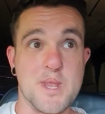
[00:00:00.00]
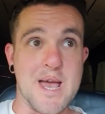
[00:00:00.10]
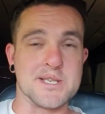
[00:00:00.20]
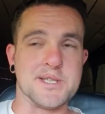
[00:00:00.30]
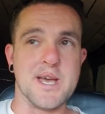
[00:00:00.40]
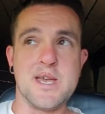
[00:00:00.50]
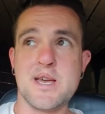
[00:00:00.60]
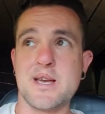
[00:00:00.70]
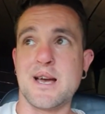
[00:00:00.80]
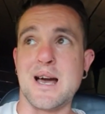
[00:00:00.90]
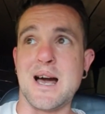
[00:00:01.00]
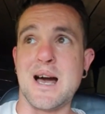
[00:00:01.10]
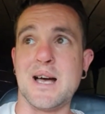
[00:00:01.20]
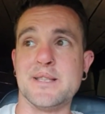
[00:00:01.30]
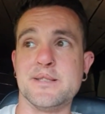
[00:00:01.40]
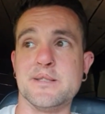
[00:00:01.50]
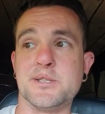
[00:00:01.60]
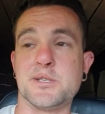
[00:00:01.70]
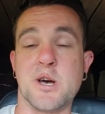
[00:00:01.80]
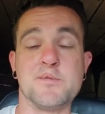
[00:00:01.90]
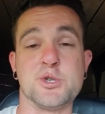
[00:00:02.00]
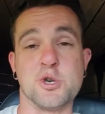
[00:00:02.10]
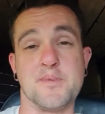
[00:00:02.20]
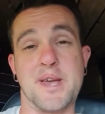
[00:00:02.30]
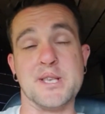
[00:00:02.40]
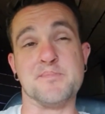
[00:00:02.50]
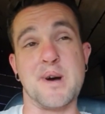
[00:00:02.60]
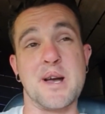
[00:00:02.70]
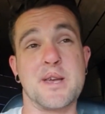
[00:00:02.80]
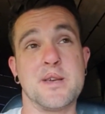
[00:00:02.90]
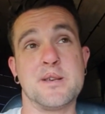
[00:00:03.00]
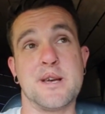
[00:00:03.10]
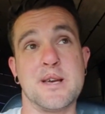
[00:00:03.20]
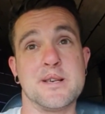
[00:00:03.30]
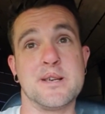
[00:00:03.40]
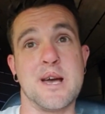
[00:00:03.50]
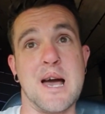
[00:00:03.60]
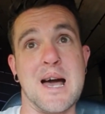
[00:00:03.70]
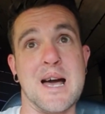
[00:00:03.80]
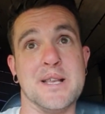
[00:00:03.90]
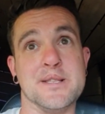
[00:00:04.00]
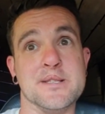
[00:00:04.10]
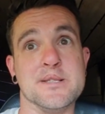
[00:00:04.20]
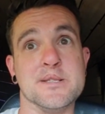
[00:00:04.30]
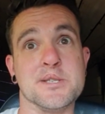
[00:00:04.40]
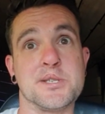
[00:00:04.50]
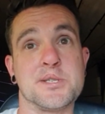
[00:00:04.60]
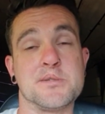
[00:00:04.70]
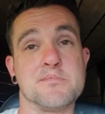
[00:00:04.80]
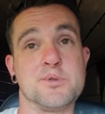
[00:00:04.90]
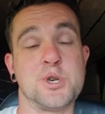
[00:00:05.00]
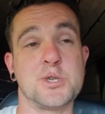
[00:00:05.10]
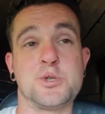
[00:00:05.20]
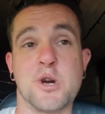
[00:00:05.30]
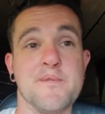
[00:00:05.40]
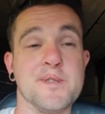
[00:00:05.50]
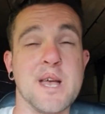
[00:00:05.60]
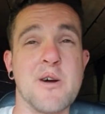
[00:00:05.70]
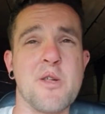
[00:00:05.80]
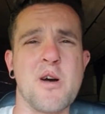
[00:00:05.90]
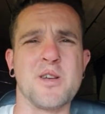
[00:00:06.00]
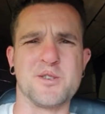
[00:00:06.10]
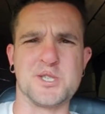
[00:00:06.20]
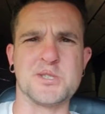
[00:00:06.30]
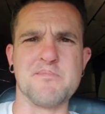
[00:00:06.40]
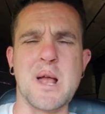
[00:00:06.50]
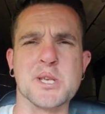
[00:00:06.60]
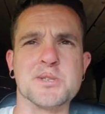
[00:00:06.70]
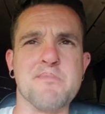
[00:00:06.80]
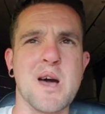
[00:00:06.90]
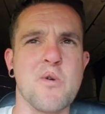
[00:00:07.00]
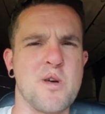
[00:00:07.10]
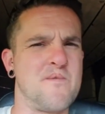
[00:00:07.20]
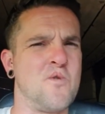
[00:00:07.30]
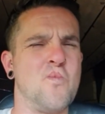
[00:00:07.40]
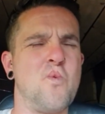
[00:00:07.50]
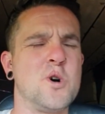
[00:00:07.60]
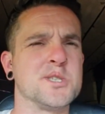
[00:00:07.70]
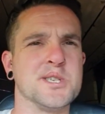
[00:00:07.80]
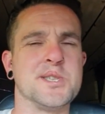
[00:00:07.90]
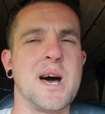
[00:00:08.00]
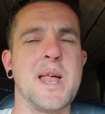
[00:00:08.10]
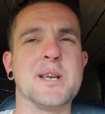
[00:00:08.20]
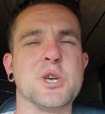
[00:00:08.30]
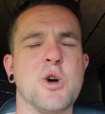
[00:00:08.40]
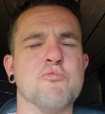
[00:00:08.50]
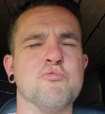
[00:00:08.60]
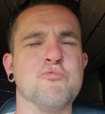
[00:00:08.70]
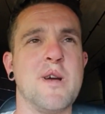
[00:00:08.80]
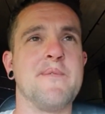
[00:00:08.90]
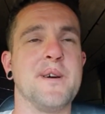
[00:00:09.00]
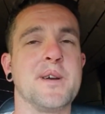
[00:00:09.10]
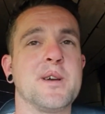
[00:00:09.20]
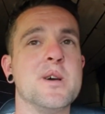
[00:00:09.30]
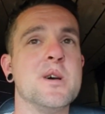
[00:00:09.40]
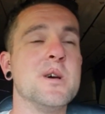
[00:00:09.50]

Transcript: the next day, and I've just dropped the kids back, and just driving down, and I could smell a smell, and I thought, what is that? That's horrific.